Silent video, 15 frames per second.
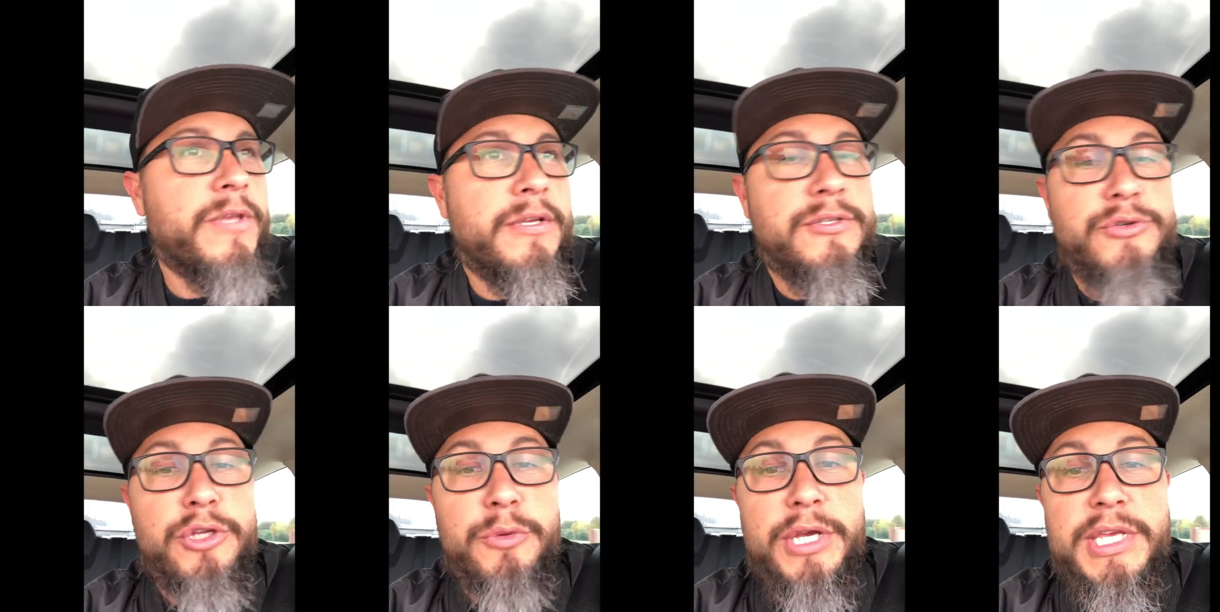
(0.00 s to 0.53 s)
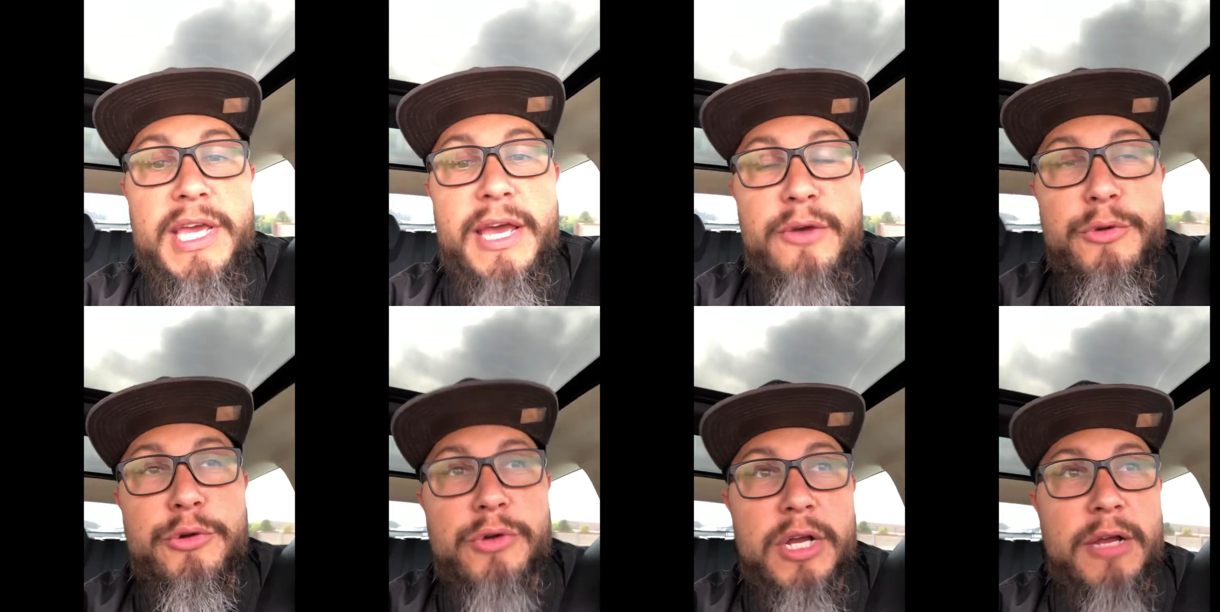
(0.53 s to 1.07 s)
So anyway, yeah,
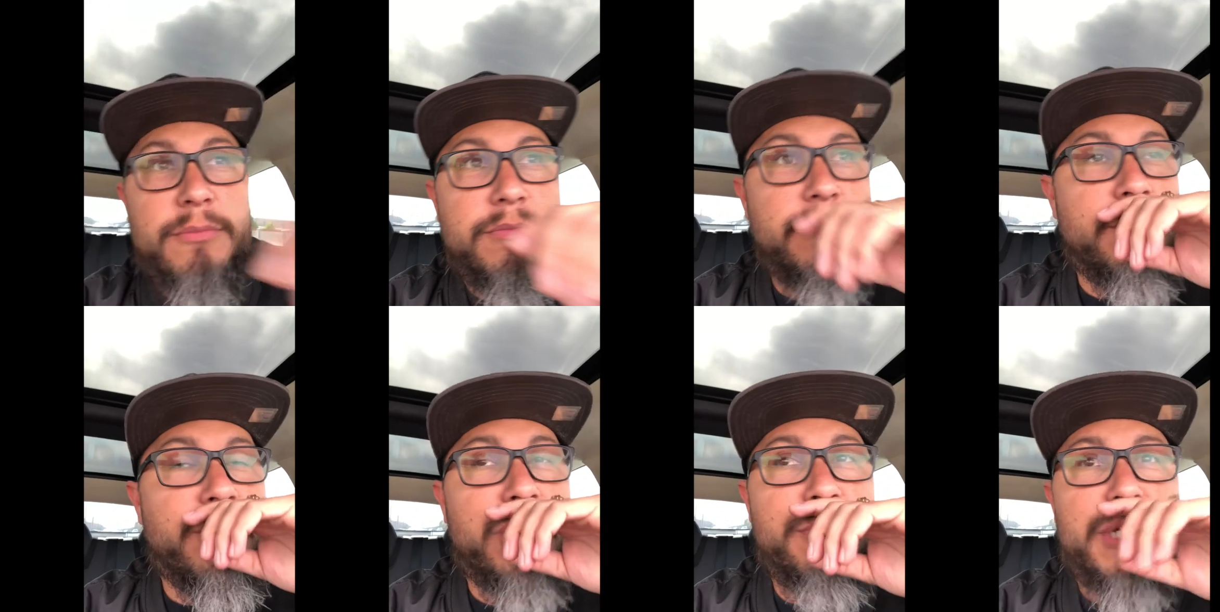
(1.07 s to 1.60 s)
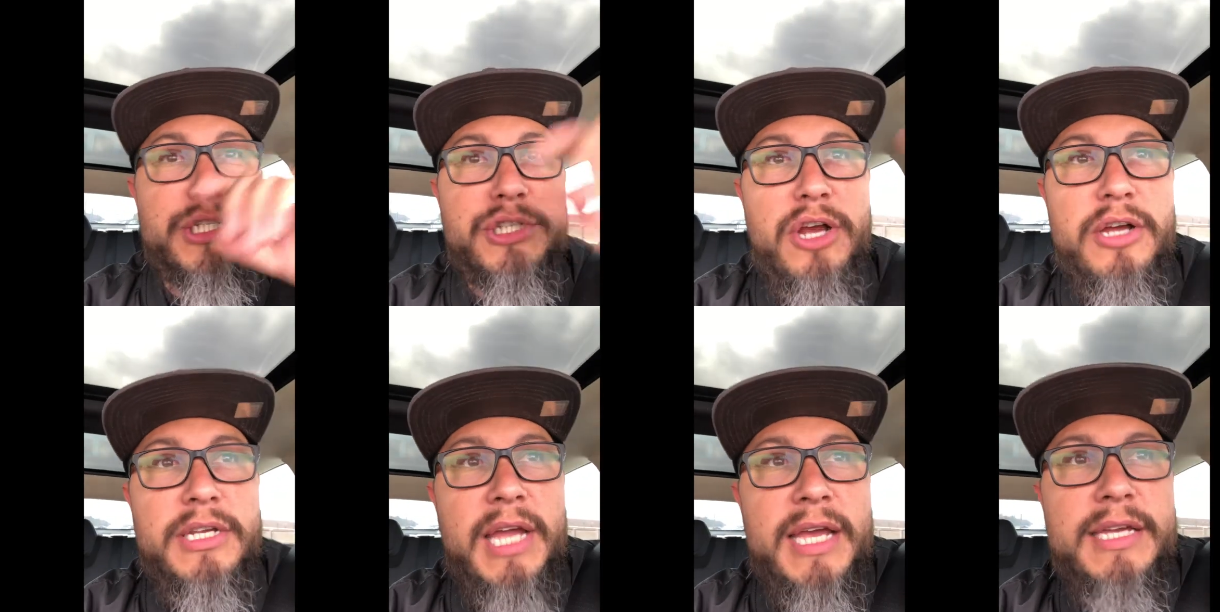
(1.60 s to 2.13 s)
we were up pretty much
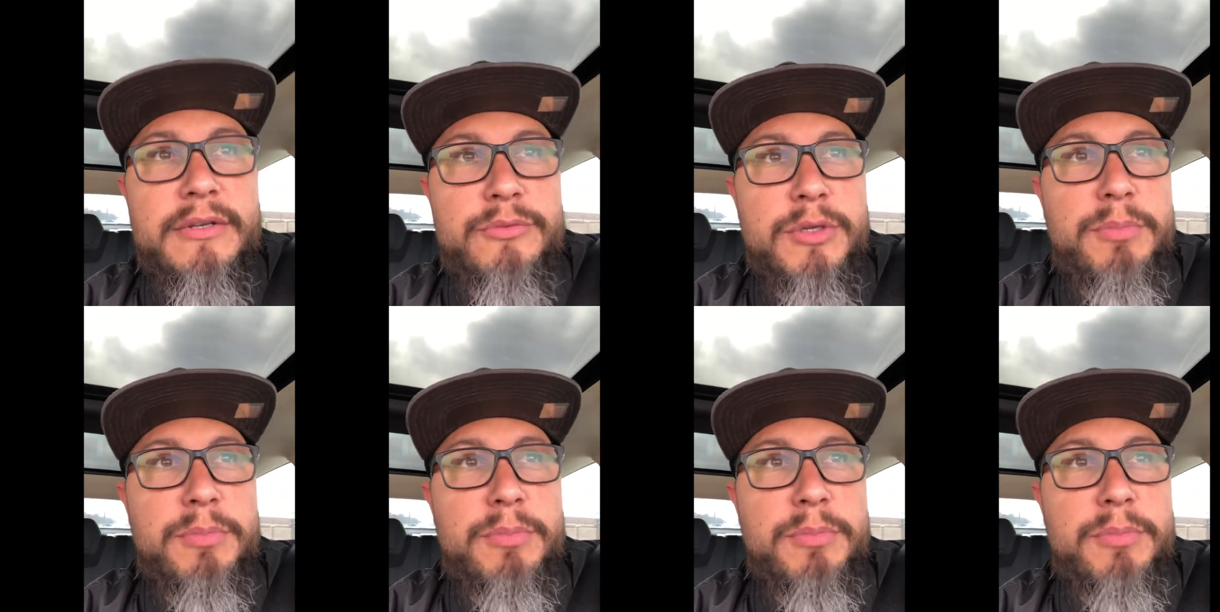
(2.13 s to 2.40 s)
all night.